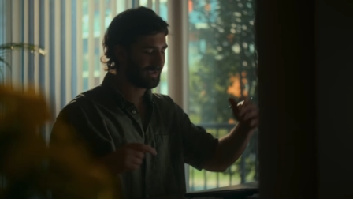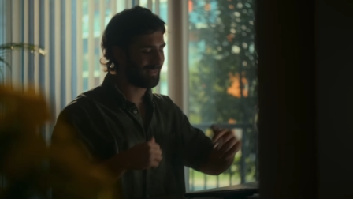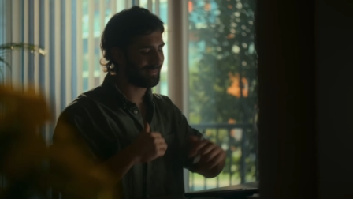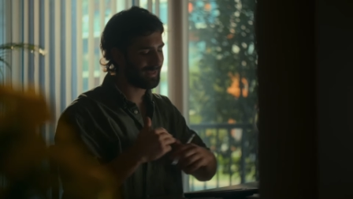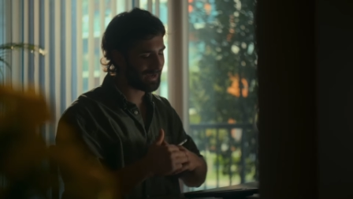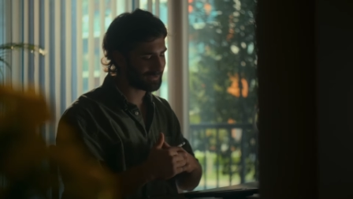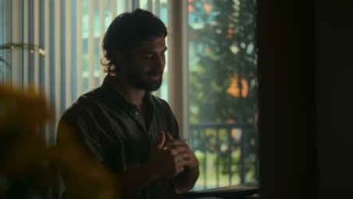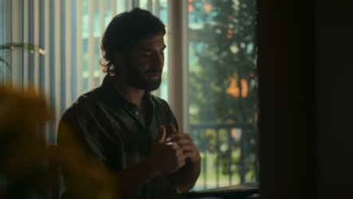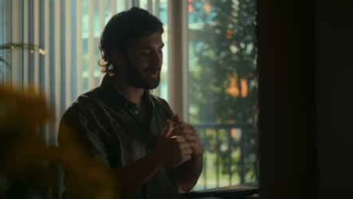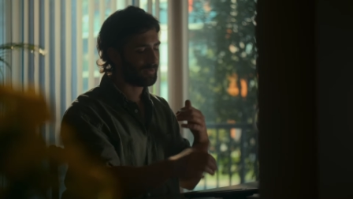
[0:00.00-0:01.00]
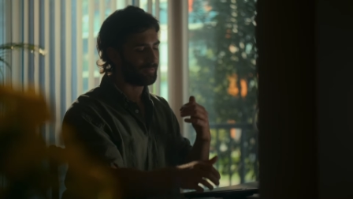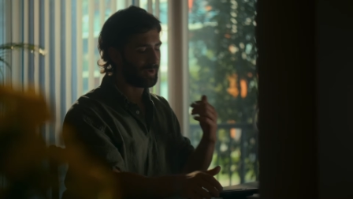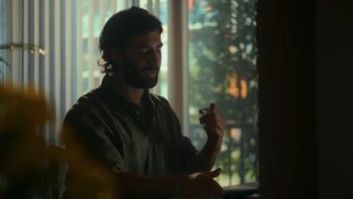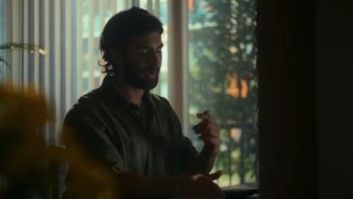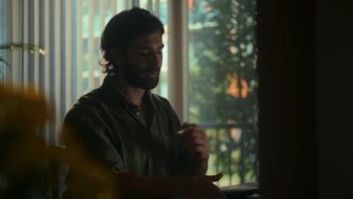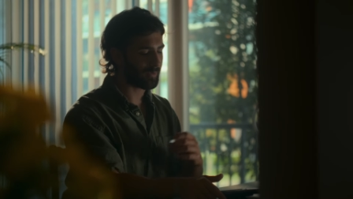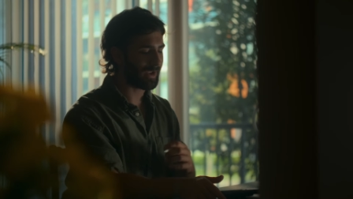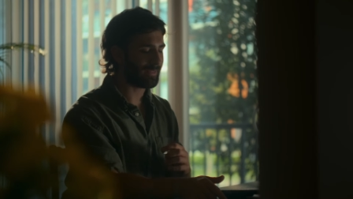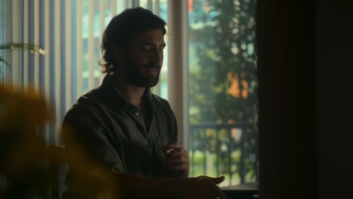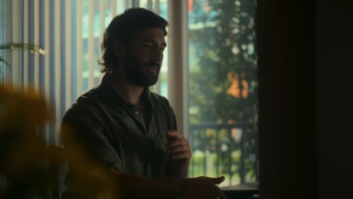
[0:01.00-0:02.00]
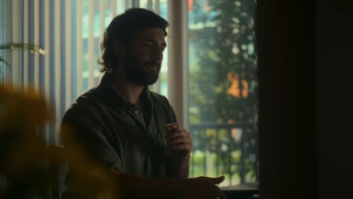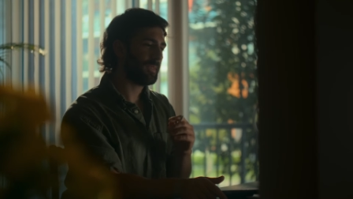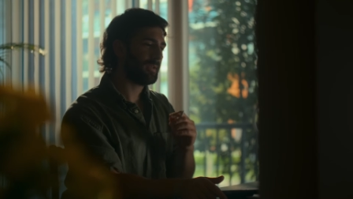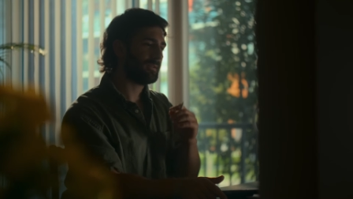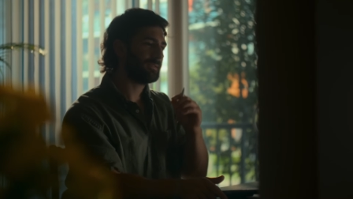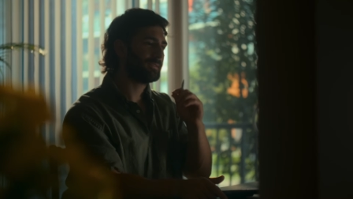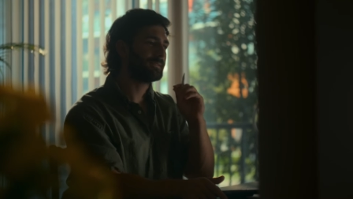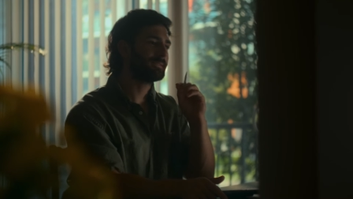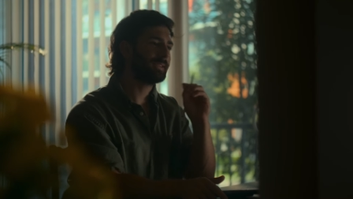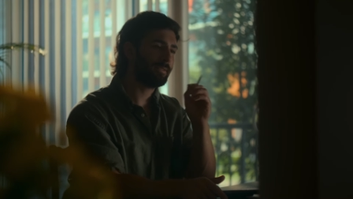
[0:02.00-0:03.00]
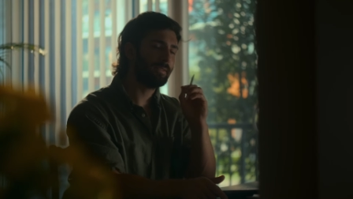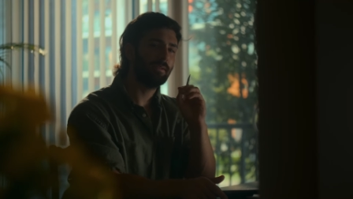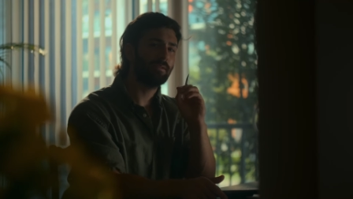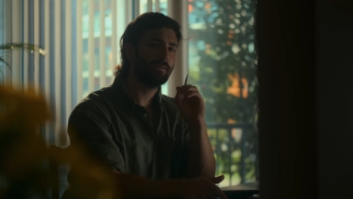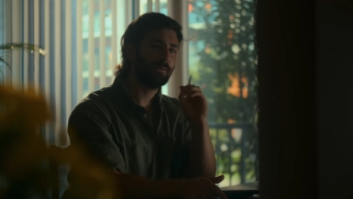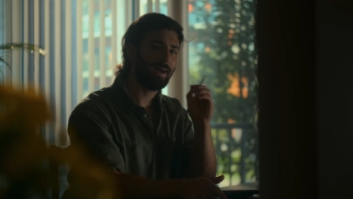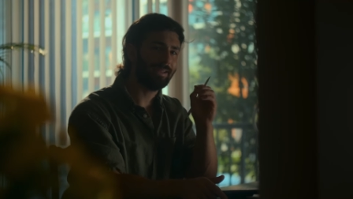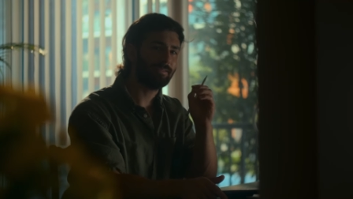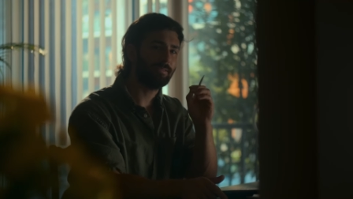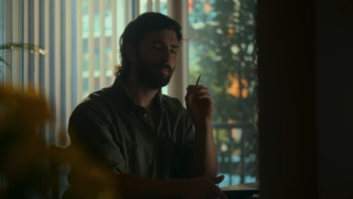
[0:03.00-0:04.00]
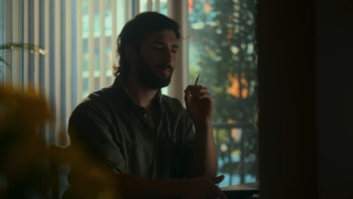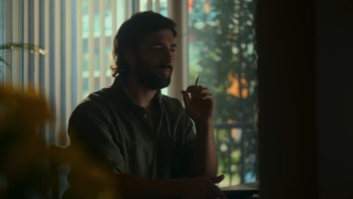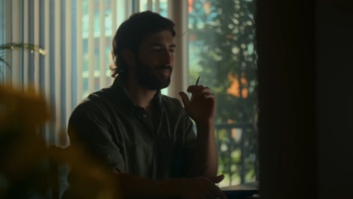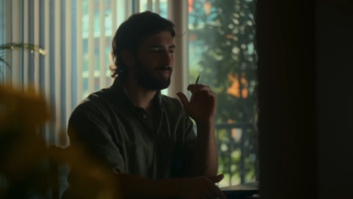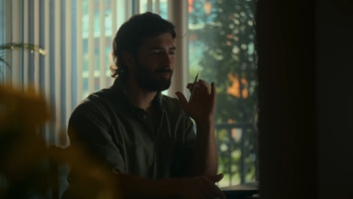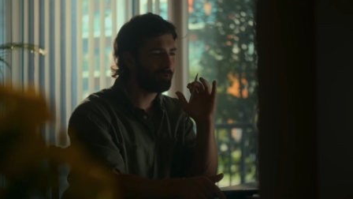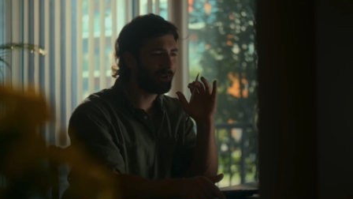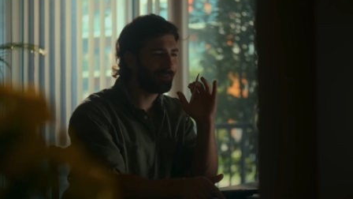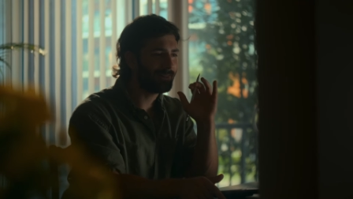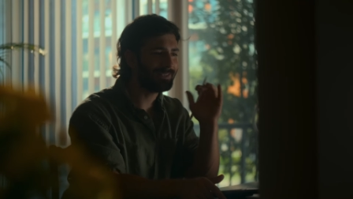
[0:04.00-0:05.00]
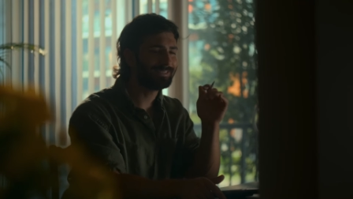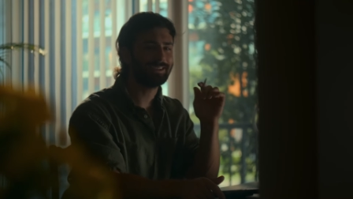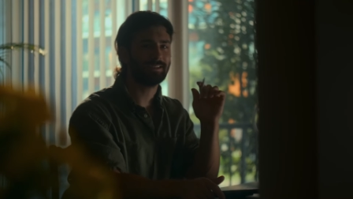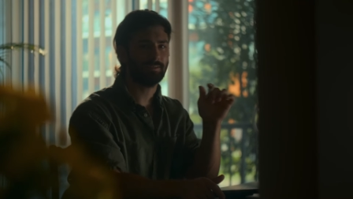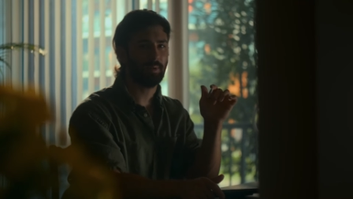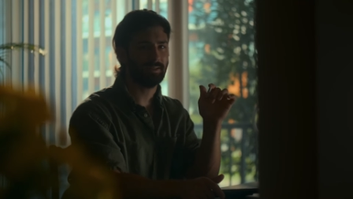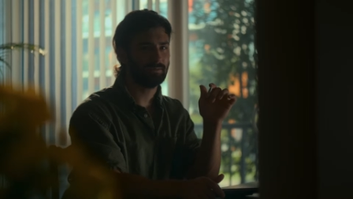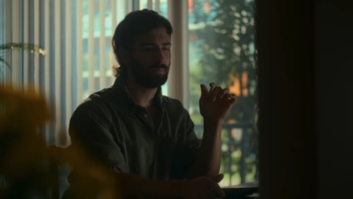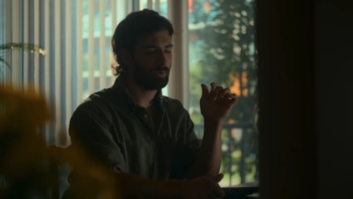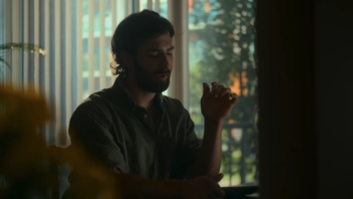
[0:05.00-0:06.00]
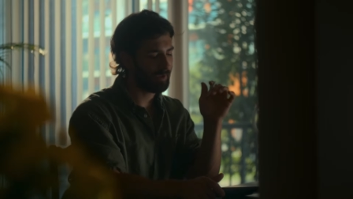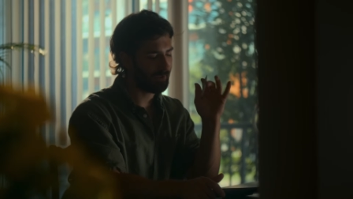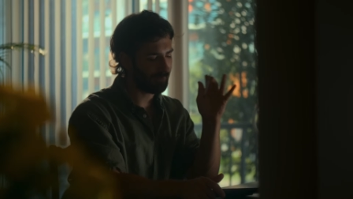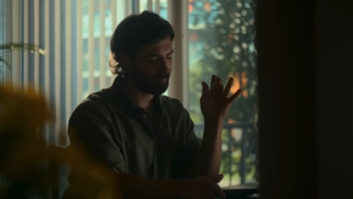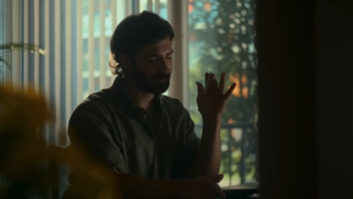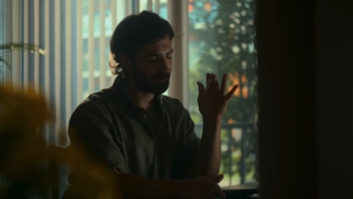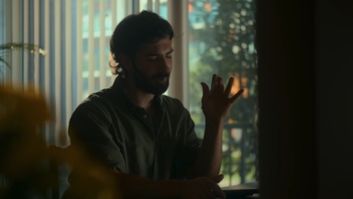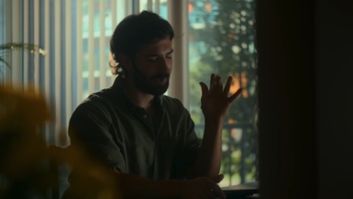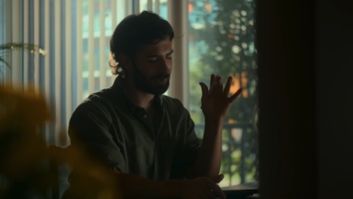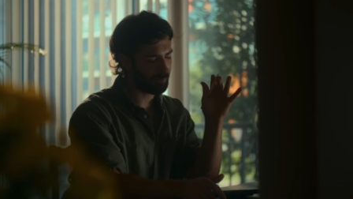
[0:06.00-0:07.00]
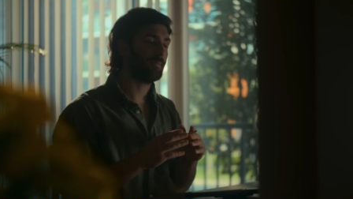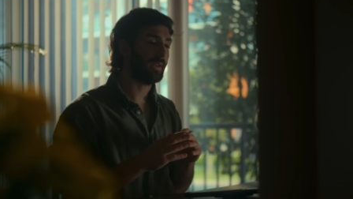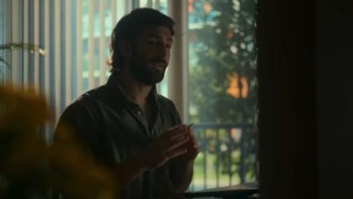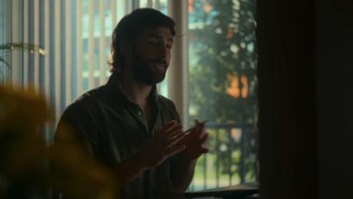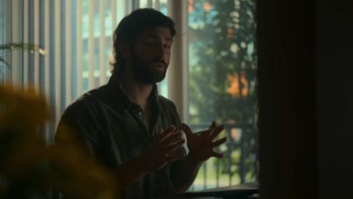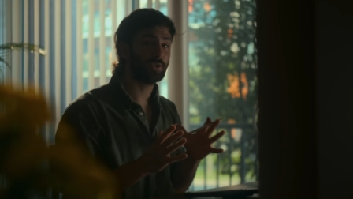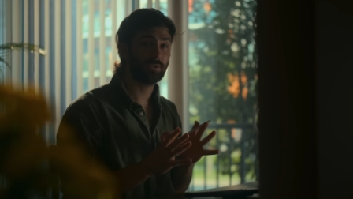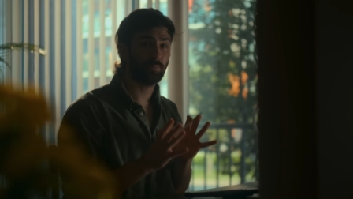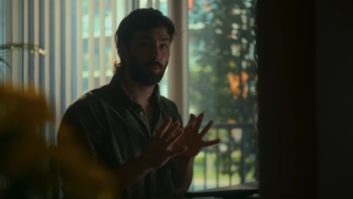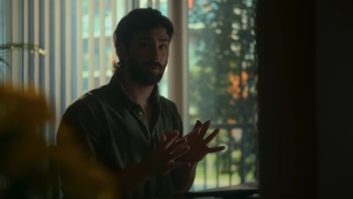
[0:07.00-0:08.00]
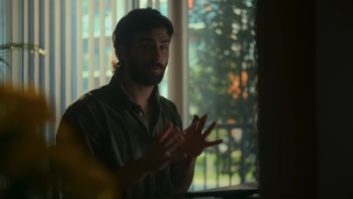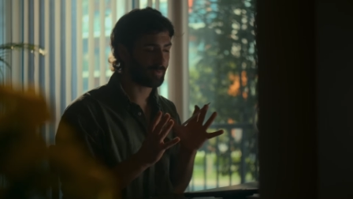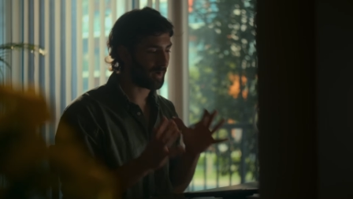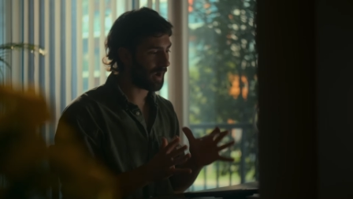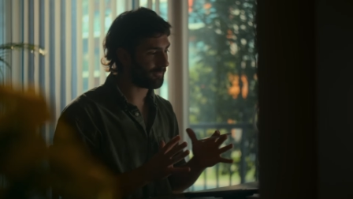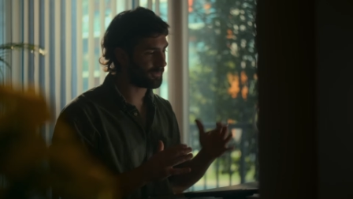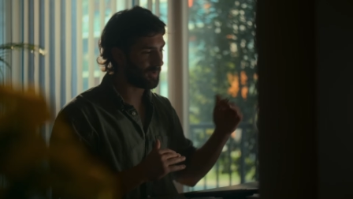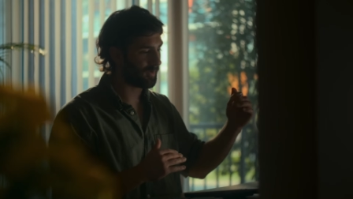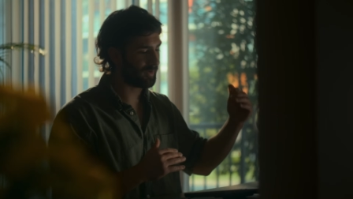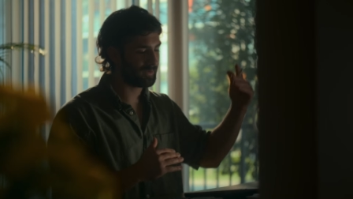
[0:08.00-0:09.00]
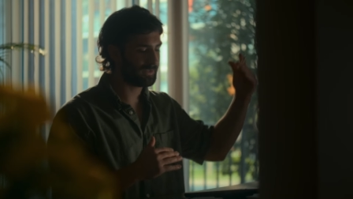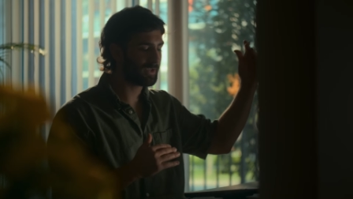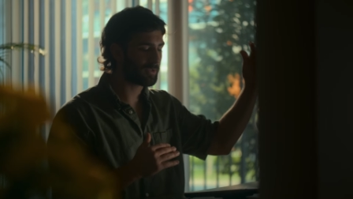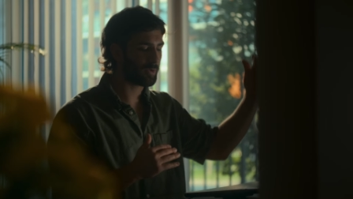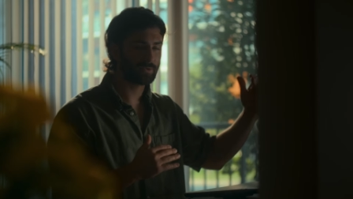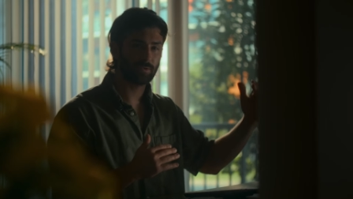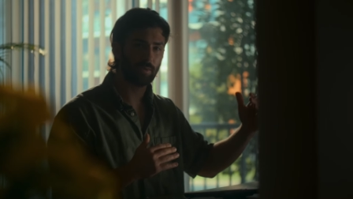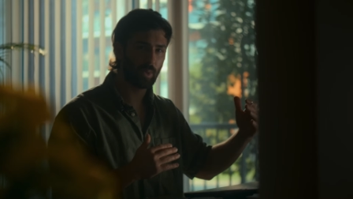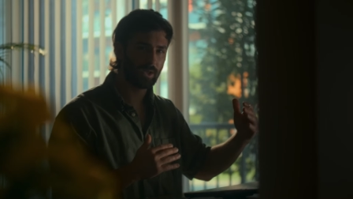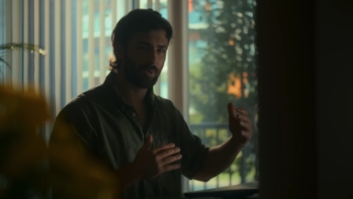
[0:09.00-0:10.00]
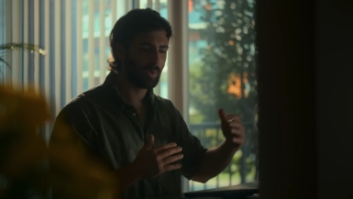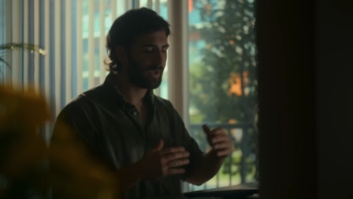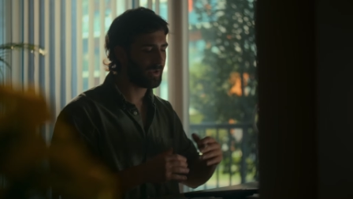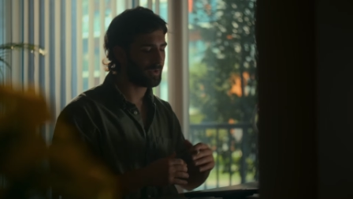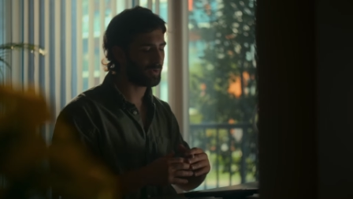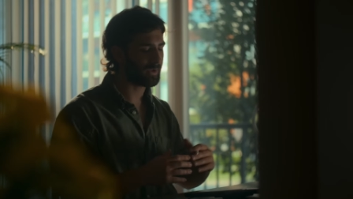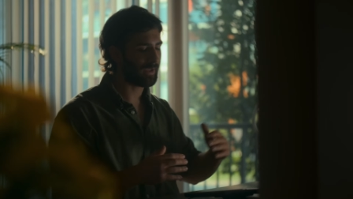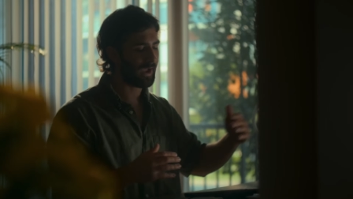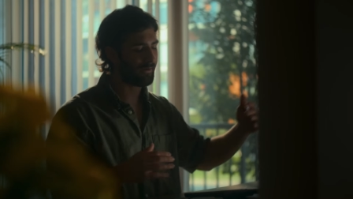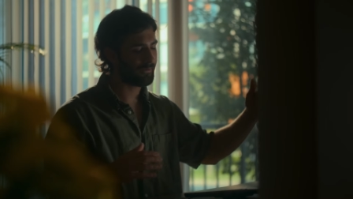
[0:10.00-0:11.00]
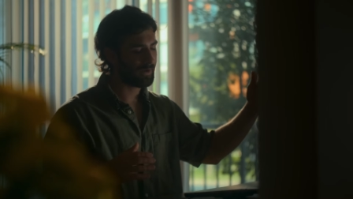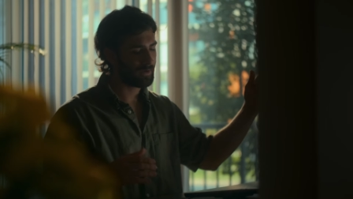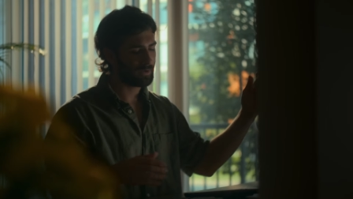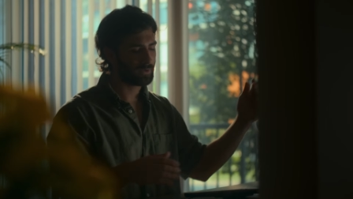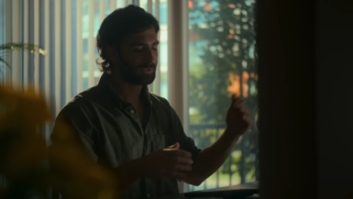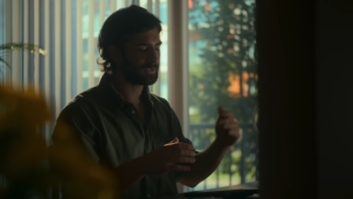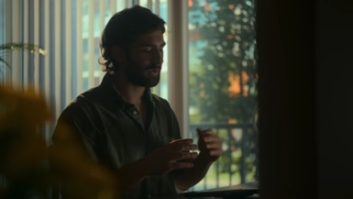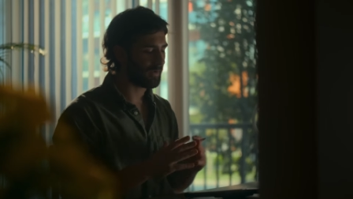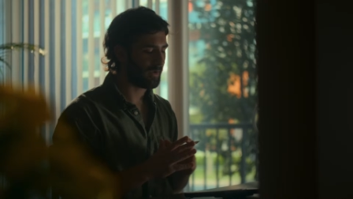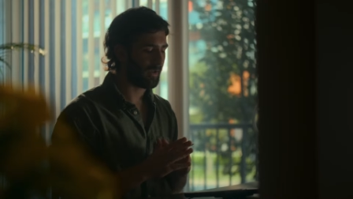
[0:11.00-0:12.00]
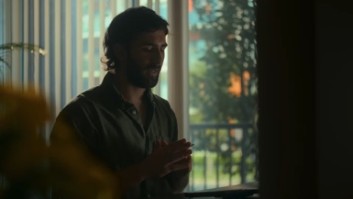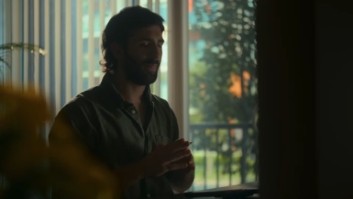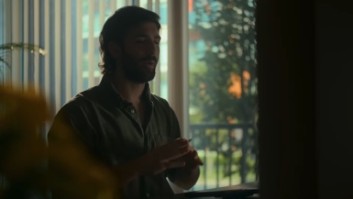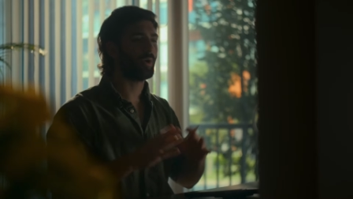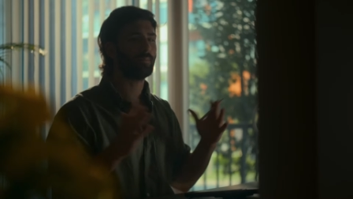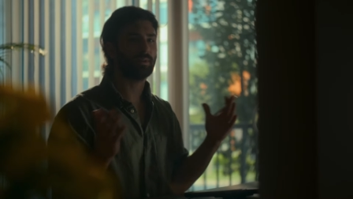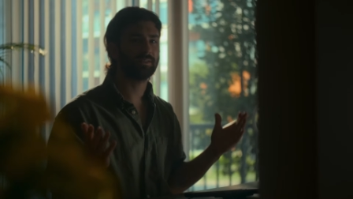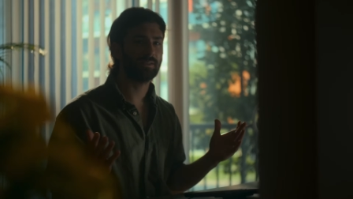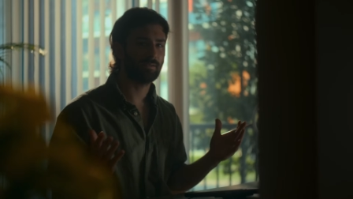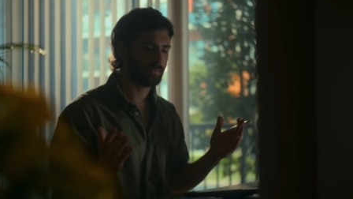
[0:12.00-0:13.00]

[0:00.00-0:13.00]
and that's really create sunlight realistic as possible in this situation. But if you just put RAV 1200D close to the window, you can have just a enormous